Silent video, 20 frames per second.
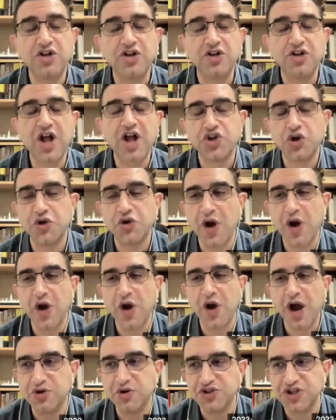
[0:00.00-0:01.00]
I'll show
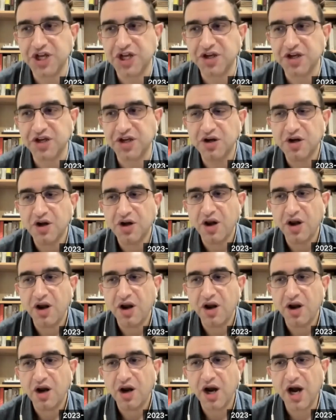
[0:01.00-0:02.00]
you how I'm using
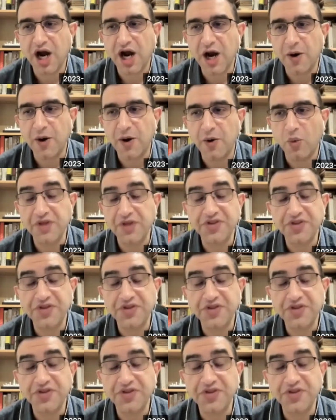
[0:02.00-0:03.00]

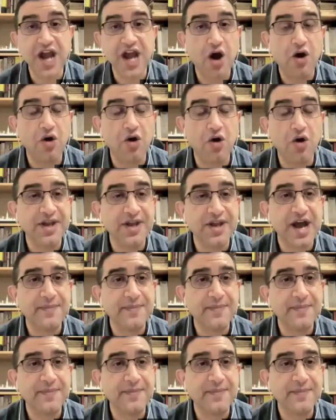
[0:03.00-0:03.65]
one thing right now.